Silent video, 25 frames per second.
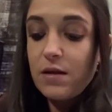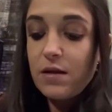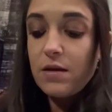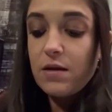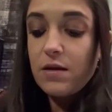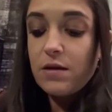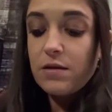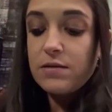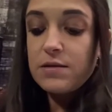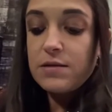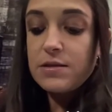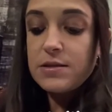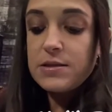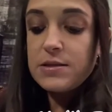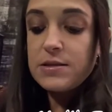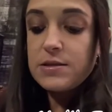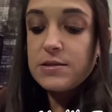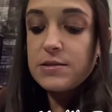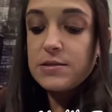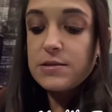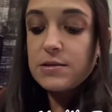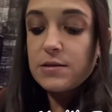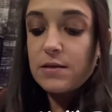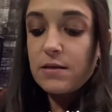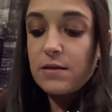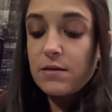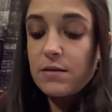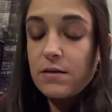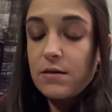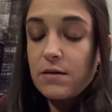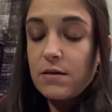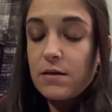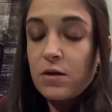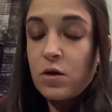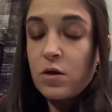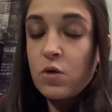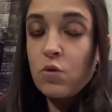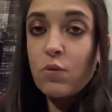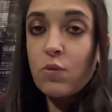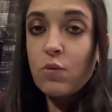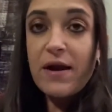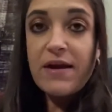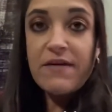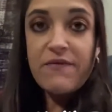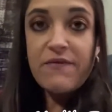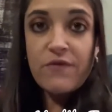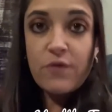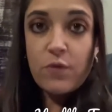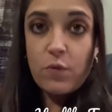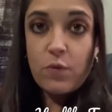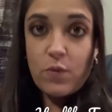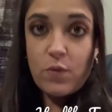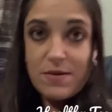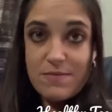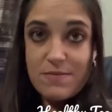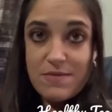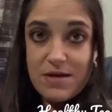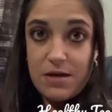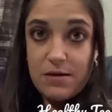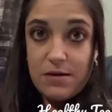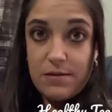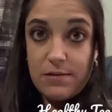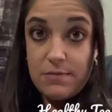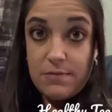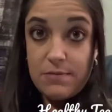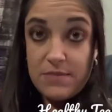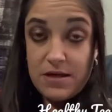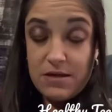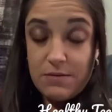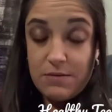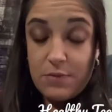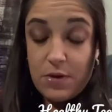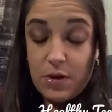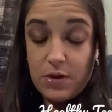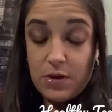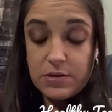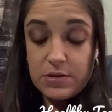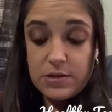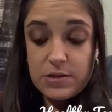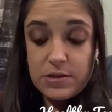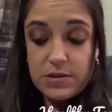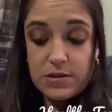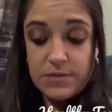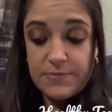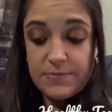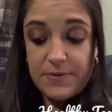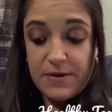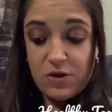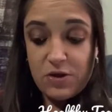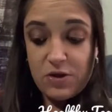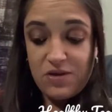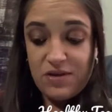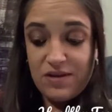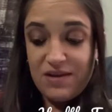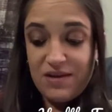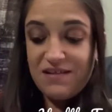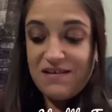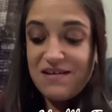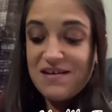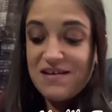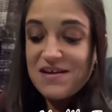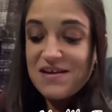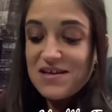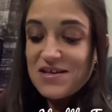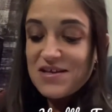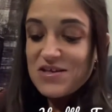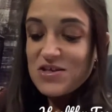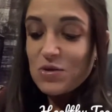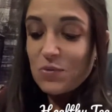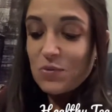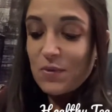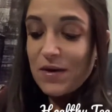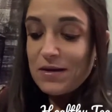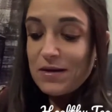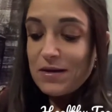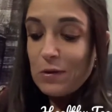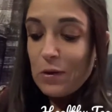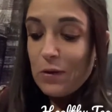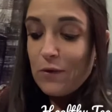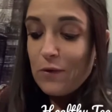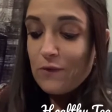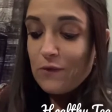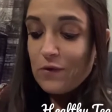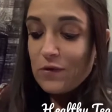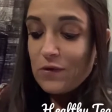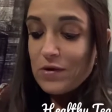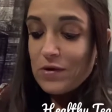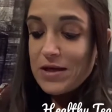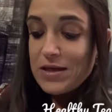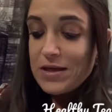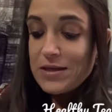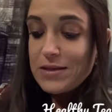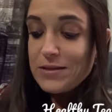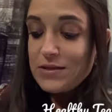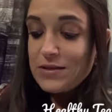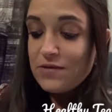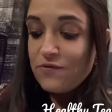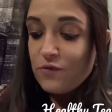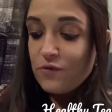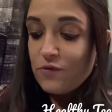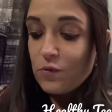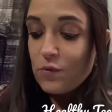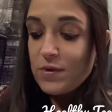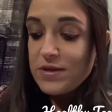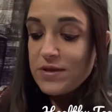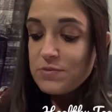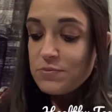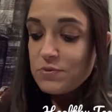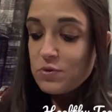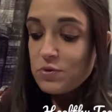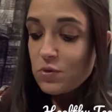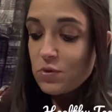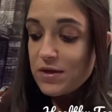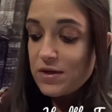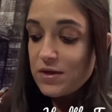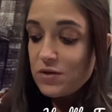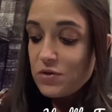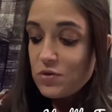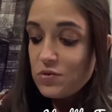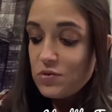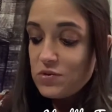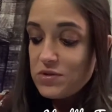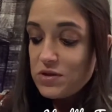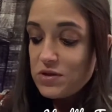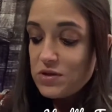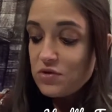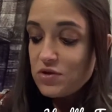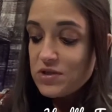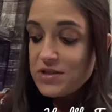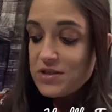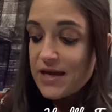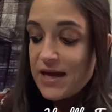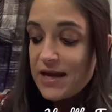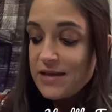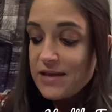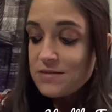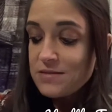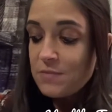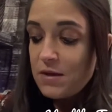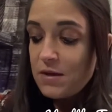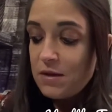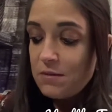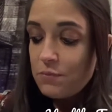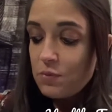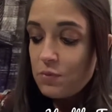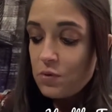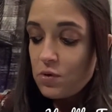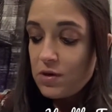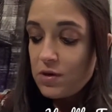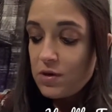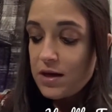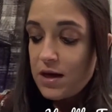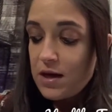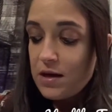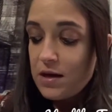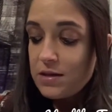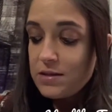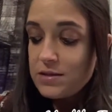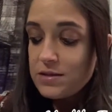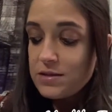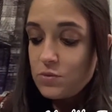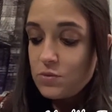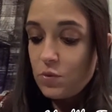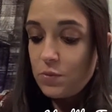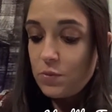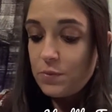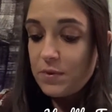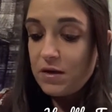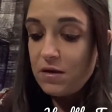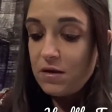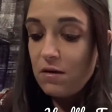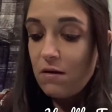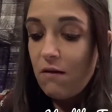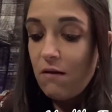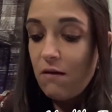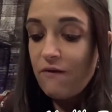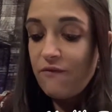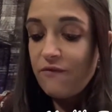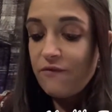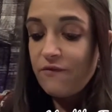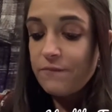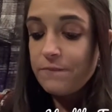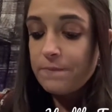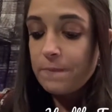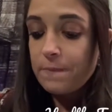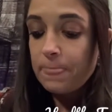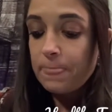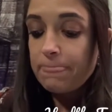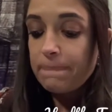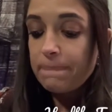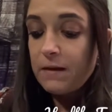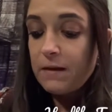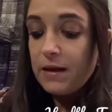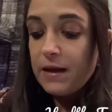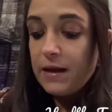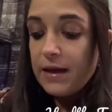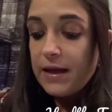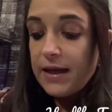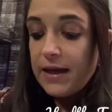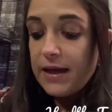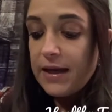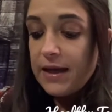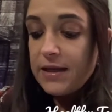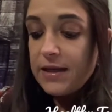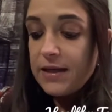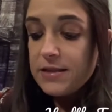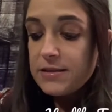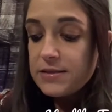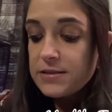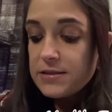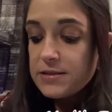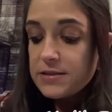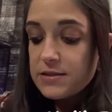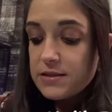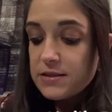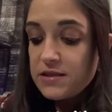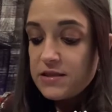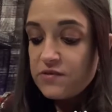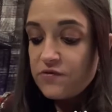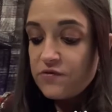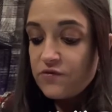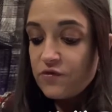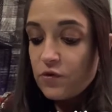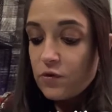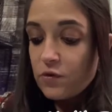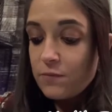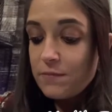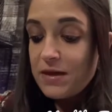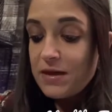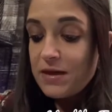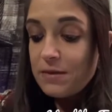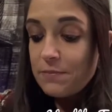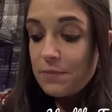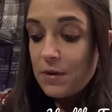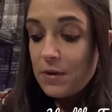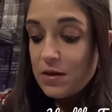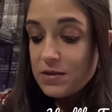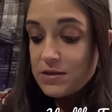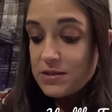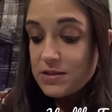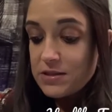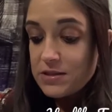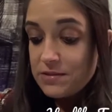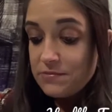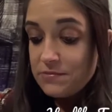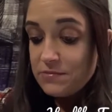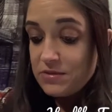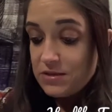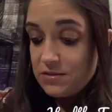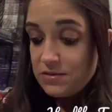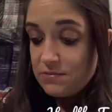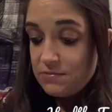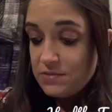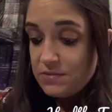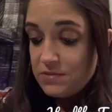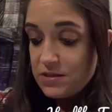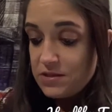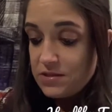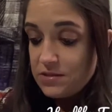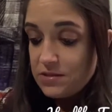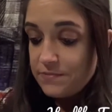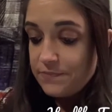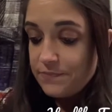This is great for women in menopause especially. So red clover is for respiratory issues such as asthma, bronchitis, whooping cough. It's for menopause symptoms,